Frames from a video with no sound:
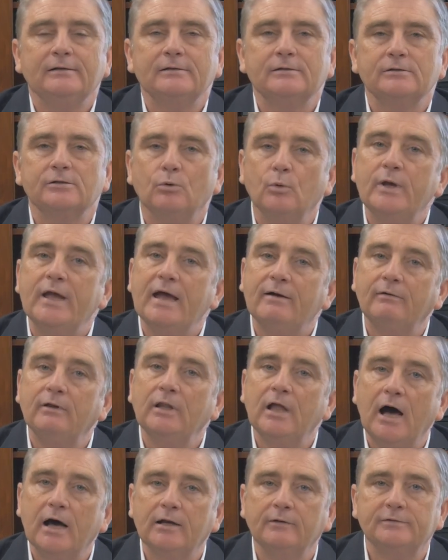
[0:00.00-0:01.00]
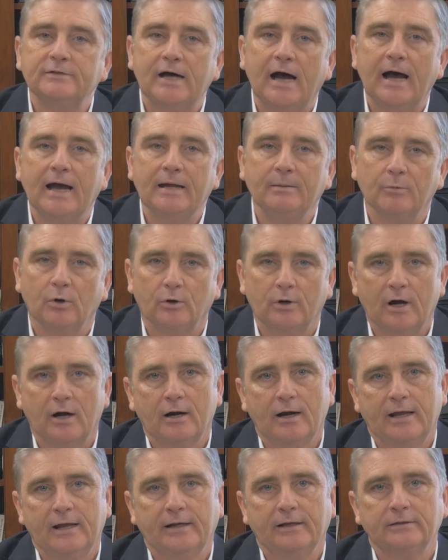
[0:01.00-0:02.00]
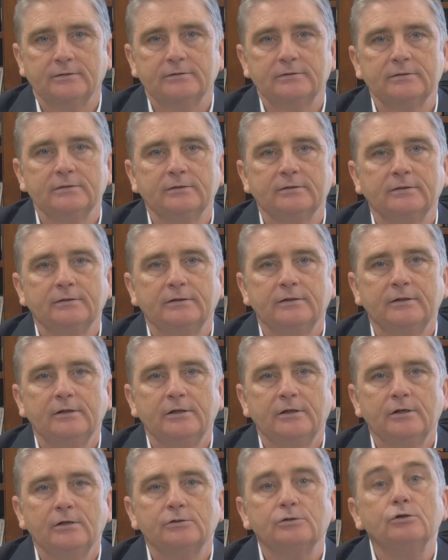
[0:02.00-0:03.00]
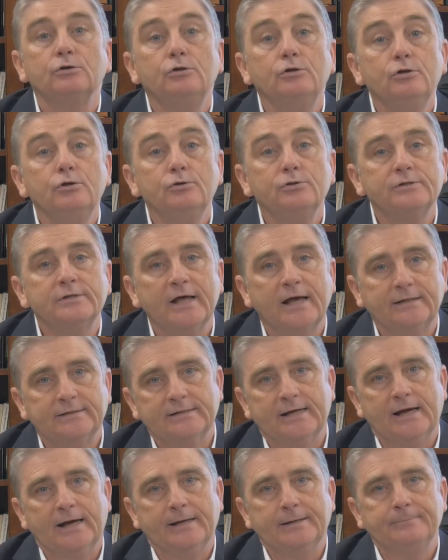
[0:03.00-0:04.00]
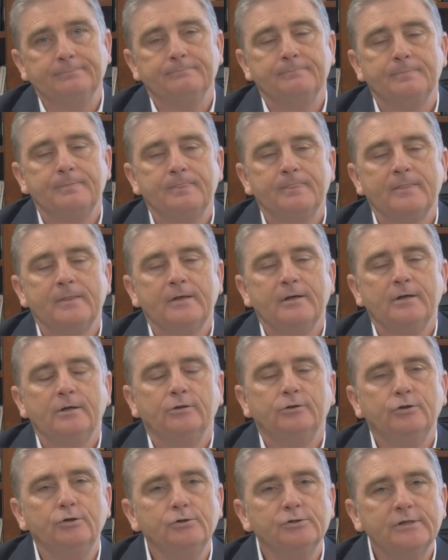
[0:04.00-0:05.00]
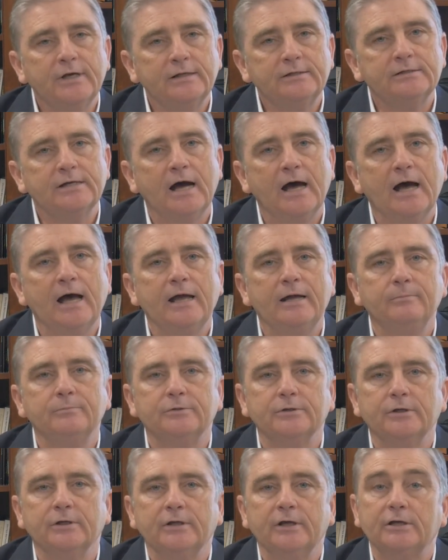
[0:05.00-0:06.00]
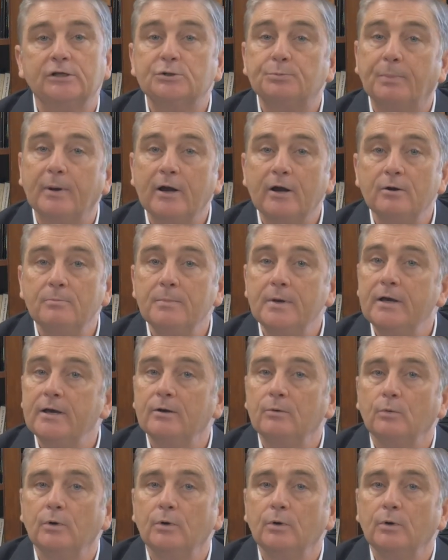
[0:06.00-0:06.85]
So we have a lot of time on our hands. So use that time. Use that time to experiment